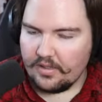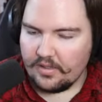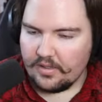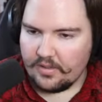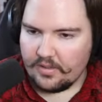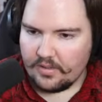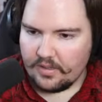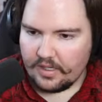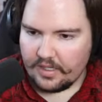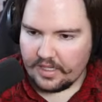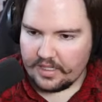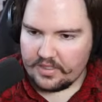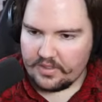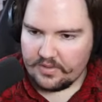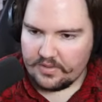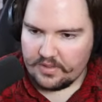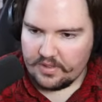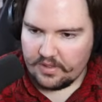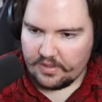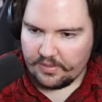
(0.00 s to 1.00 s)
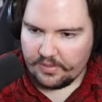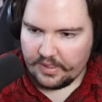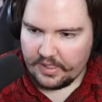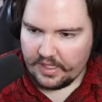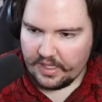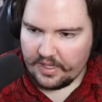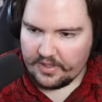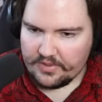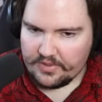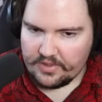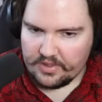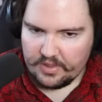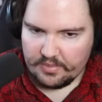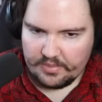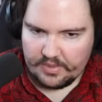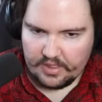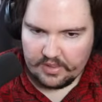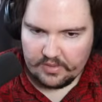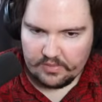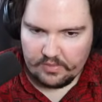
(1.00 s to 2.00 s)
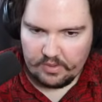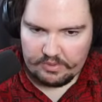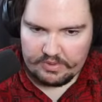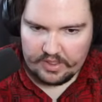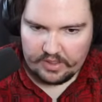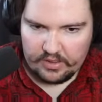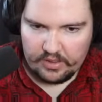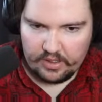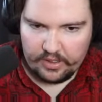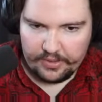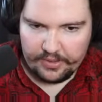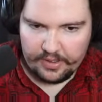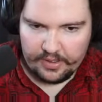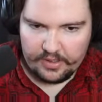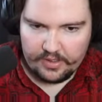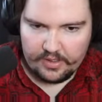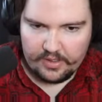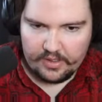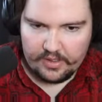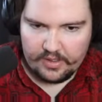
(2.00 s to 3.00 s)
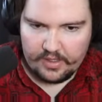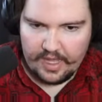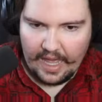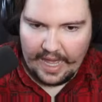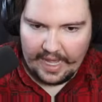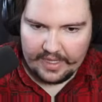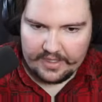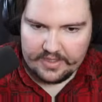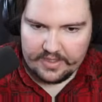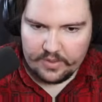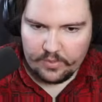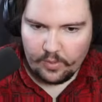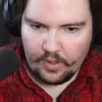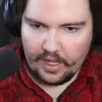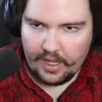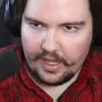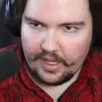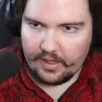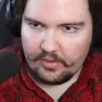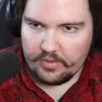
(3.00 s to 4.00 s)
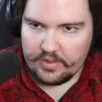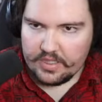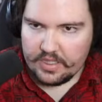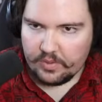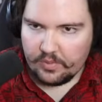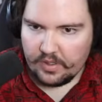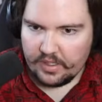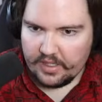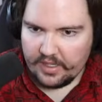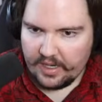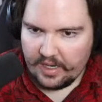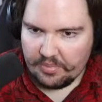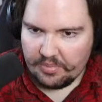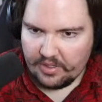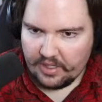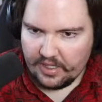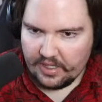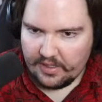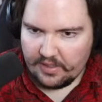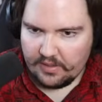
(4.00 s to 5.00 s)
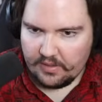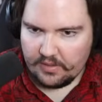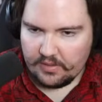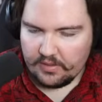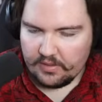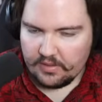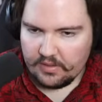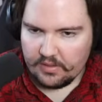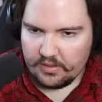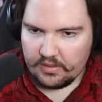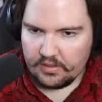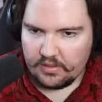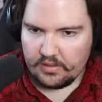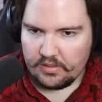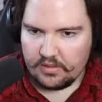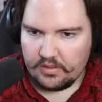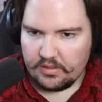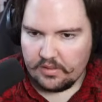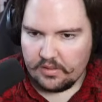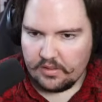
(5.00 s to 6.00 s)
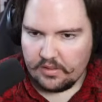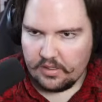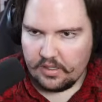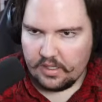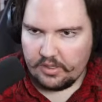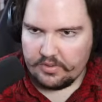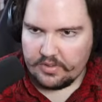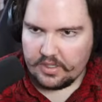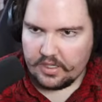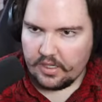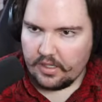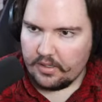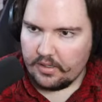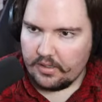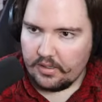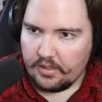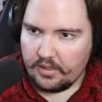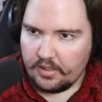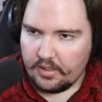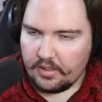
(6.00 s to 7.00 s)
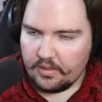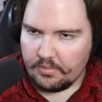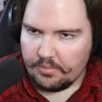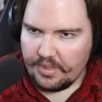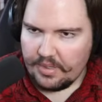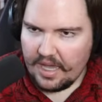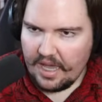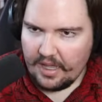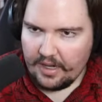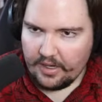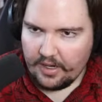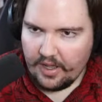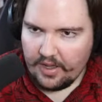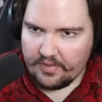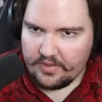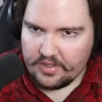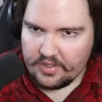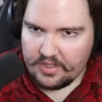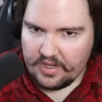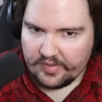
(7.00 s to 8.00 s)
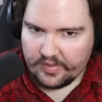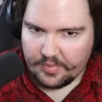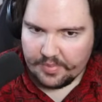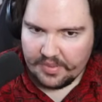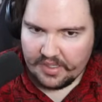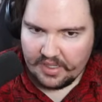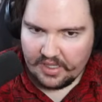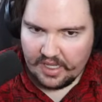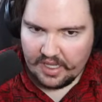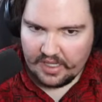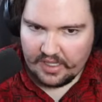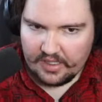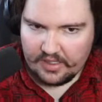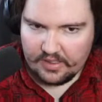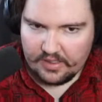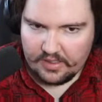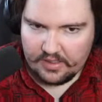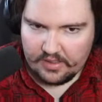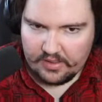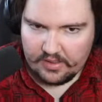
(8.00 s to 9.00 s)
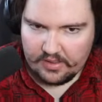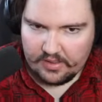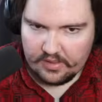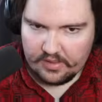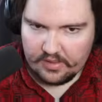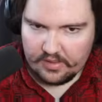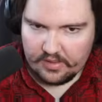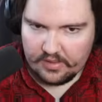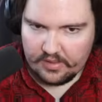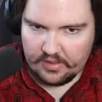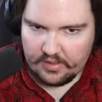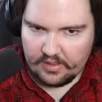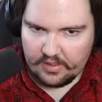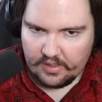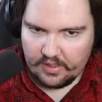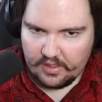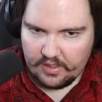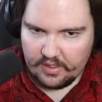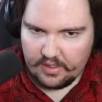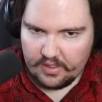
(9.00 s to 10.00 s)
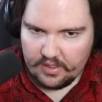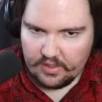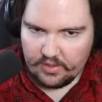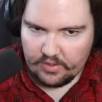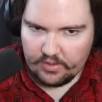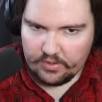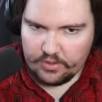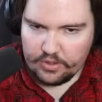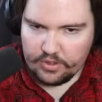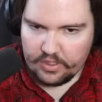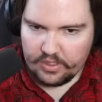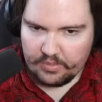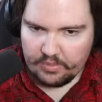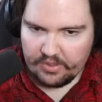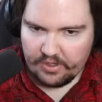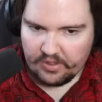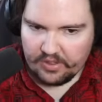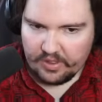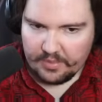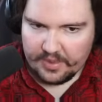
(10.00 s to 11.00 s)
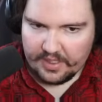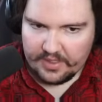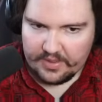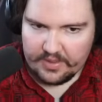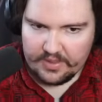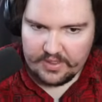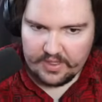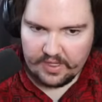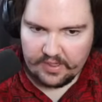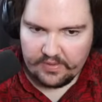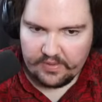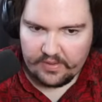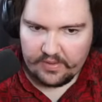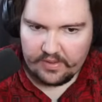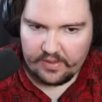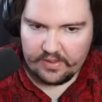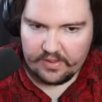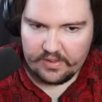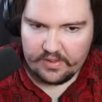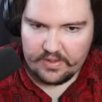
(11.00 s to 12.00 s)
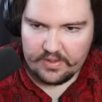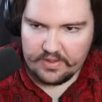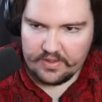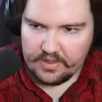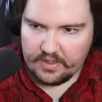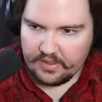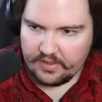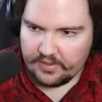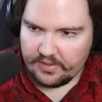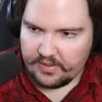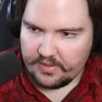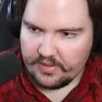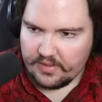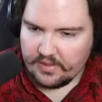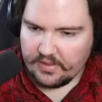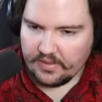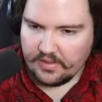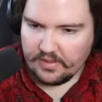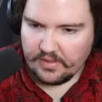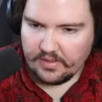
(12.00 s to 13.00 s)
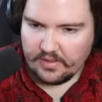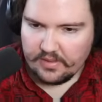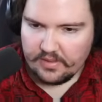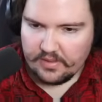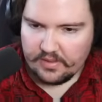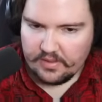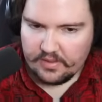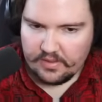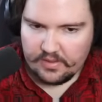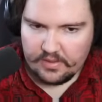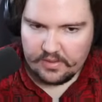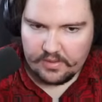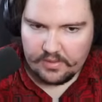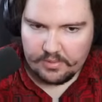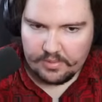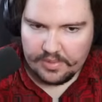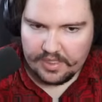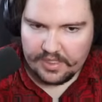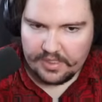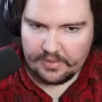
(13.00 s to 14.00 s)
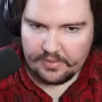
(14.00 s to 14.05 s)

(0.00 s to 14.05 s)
Or I guess it was the 3DS or something. What was it called? X and Y was the one that I played. And it was good. But yeah, I don't know. I've just never been, like, huge into Pokemon stuff. So... But...